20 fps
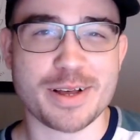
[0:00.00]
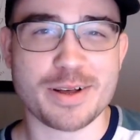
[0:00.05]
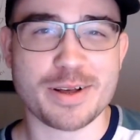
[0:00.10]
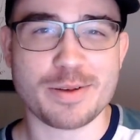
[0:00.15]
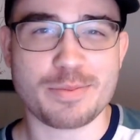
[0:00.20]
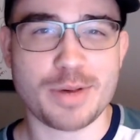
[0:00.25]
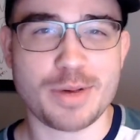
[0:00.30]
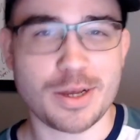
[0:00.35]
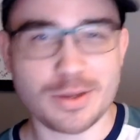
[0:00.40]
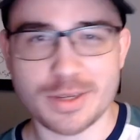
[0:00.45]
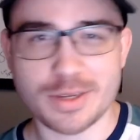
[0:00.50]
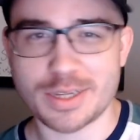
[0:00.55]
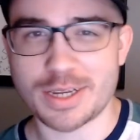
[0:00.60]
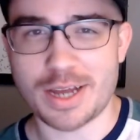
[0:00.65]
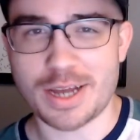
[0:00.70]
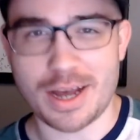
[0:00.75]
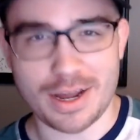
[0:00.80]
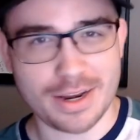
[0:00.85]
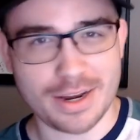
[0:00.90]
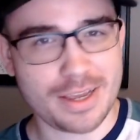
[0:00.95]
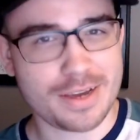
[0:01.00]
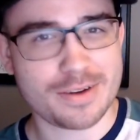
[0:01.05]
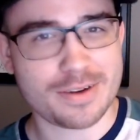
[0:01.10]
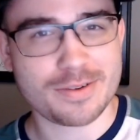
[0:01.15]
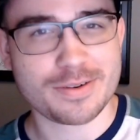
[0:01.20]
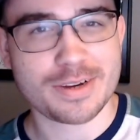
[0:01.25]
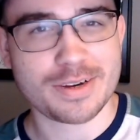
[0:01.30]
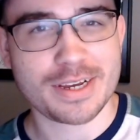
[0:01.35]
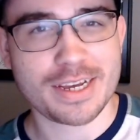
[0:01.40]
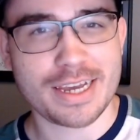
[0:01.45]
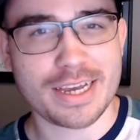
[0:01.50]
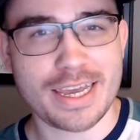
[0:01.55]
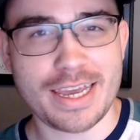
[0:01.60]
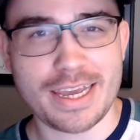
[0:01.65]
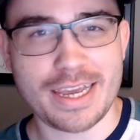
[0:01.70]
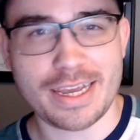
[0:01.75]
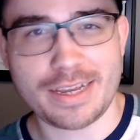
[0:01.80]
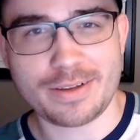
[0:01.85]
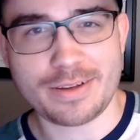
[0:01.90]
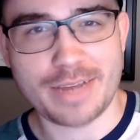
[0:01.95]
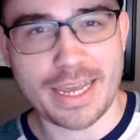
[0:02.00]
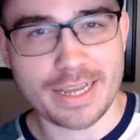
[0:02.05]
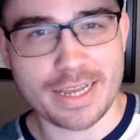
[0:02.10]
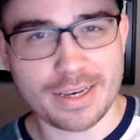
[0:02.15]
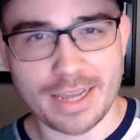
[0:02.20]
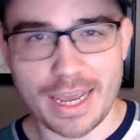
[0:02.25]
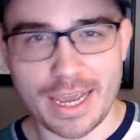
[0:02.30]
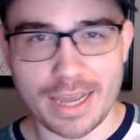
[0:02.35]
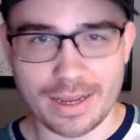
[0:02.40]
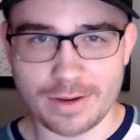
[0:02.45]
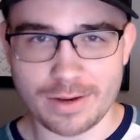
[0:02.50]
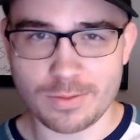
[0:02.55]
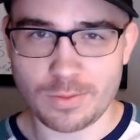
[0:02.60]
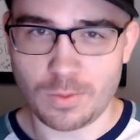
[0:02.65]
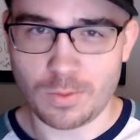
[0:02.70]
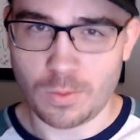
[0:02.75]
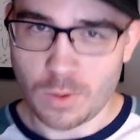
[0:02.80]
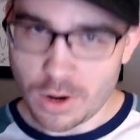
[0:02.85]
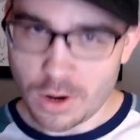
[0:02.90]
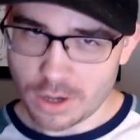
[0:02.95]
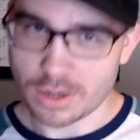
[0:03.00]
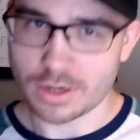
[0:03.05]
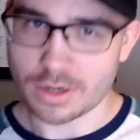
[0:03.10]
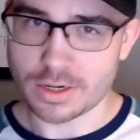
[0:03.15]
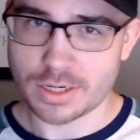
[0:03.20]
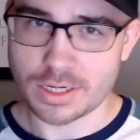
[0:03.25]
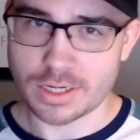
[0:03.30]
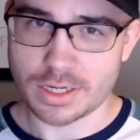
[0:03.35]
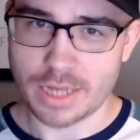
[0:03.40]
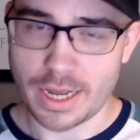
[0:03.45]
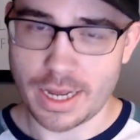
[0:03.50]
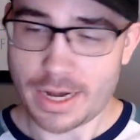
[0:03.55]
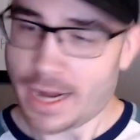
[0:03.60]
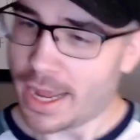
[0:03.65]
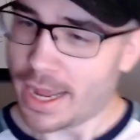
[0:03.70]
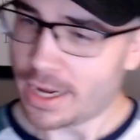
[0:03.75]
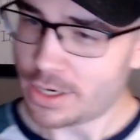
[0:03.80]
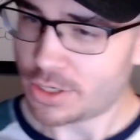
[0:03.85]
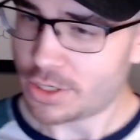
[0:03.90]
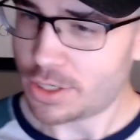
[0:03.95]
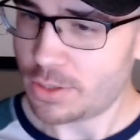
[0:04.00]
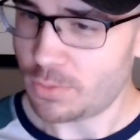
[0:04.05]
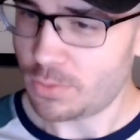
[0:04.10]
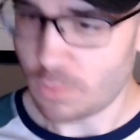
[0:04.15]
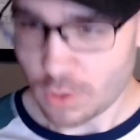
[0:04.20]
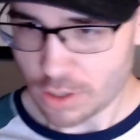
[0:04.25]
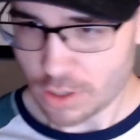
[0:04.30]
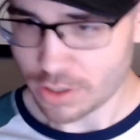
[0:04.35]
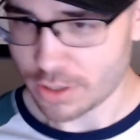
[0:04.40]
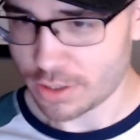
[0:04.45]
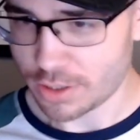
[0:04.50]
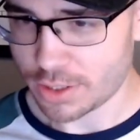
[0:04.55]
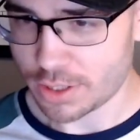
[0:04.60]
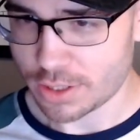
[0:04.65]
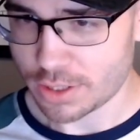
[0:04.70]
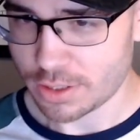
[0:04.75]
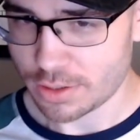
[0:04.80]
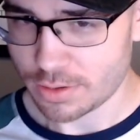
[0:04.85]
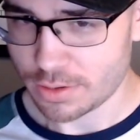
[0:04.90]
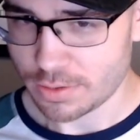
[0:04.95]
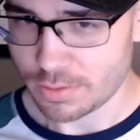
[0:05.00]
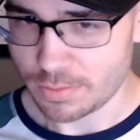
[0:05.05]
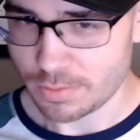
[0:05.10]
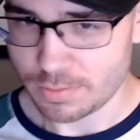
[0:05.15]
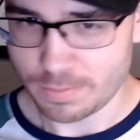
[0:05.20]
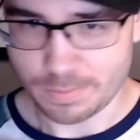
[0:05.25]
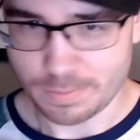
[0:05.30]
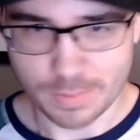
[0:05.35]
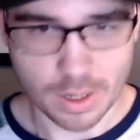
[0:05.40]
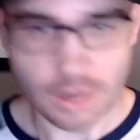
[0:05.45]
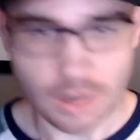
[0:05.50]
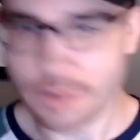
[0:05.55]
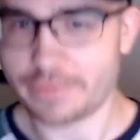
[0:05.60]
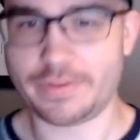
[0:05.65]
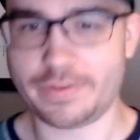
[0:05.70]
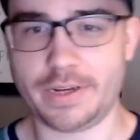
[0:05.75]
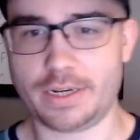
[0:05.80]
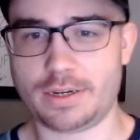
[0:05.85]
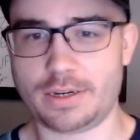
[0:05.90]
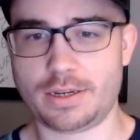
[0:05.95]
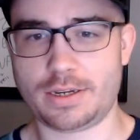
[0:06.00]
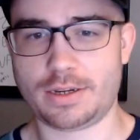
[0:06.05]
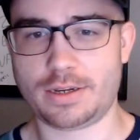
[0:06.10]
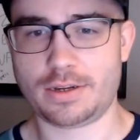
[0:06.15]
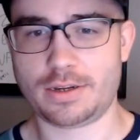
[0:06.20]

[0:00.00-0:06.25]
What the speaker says: Pulse Audio. It works, and it actually works perfect.